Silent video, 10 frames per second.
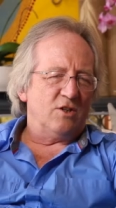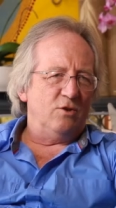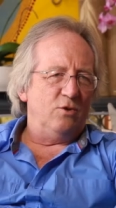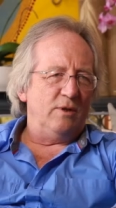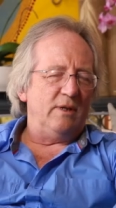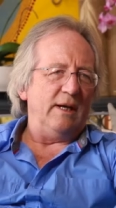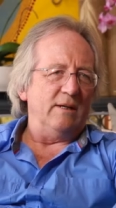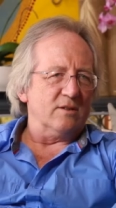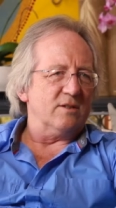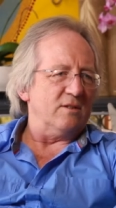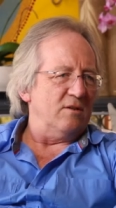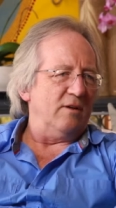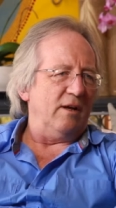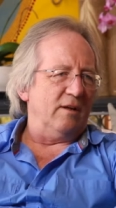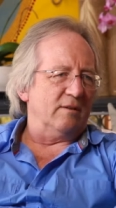who else is
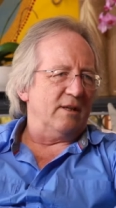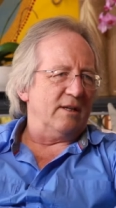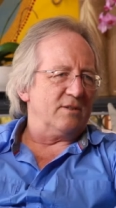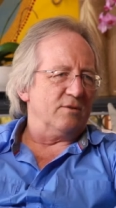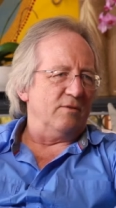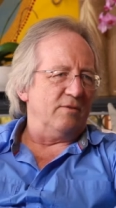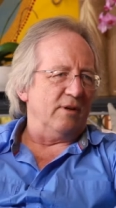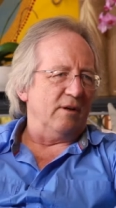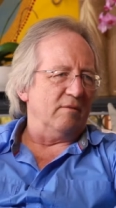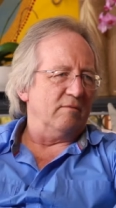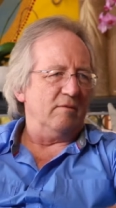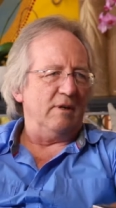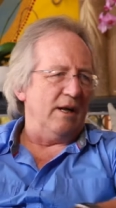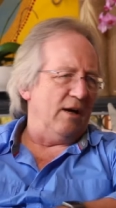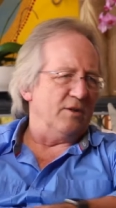looking at that sort of thing in our